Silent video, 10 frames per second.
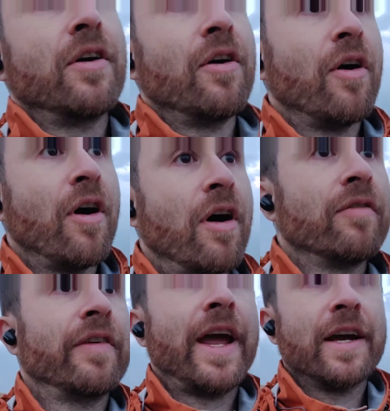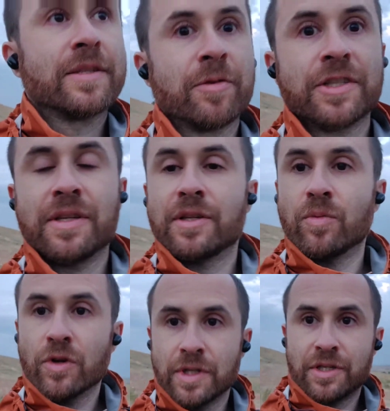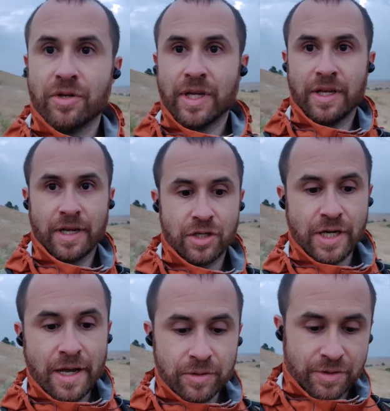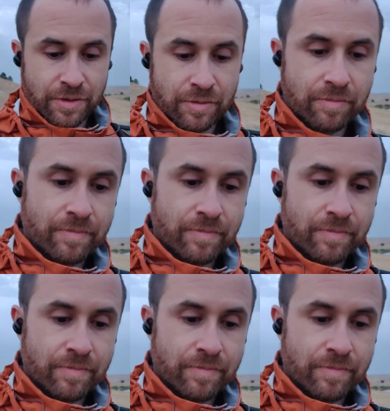of experts in the world that you can reach out to